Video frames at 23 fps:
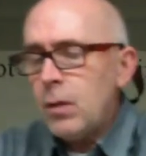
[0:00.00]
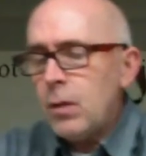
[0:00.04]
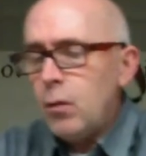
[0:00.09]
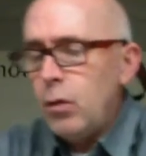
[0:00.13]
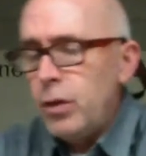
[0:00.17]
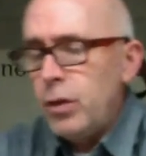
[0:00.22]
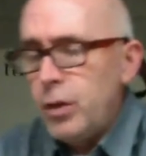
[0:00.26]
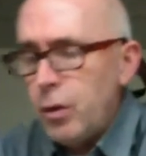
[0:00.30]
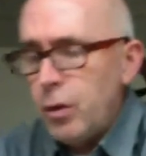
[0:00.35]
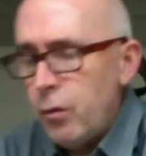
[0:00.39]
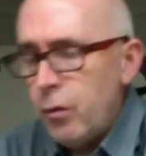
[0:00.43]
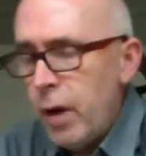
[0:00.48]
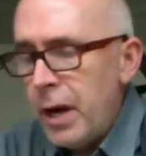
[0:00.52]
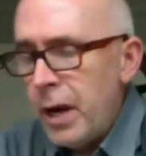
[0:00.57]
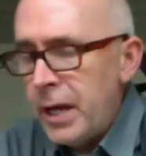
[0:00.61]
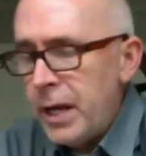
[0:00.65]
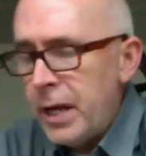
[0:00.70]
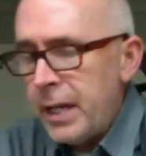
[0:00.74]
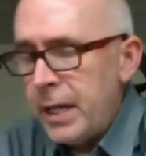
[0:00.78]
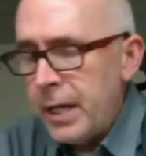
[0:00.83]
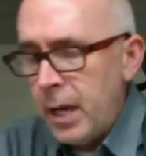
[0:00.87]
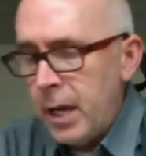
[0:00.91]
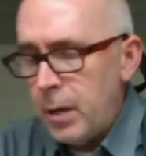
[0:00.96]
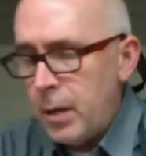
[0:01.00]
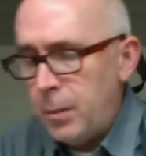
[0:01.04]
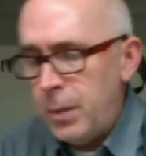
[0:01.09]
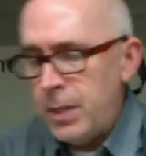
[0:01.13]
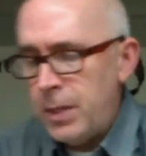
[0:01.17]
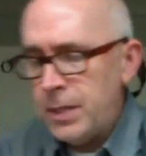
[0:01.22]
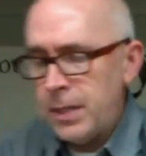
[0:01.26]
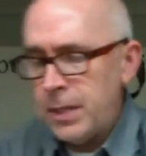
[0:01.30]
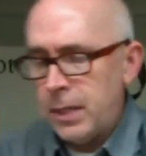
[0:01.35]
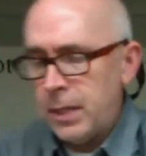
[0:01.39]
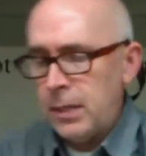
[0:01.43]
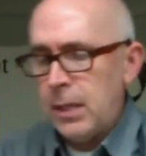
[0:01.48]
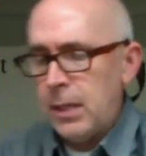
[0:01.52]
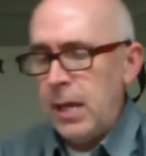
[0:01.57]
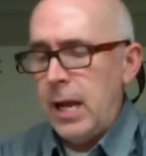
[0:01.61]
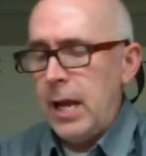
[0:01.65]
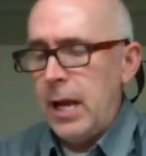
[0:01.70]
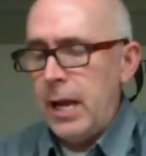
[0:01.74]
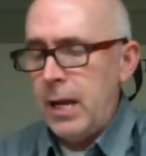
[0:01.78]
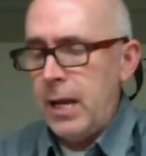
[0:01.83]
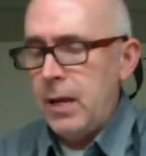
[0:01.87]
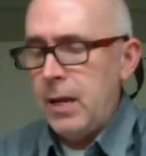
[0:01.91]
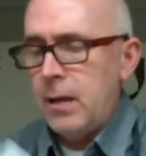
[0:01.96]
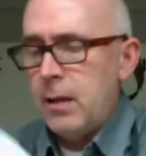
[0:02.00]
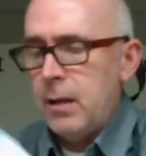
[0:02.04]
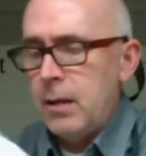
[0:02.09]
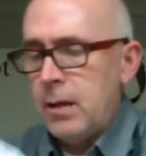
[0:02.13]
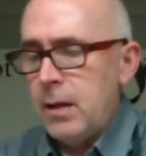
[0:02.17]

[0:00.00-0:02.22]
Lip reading: when you're ready to cut a piece of clay,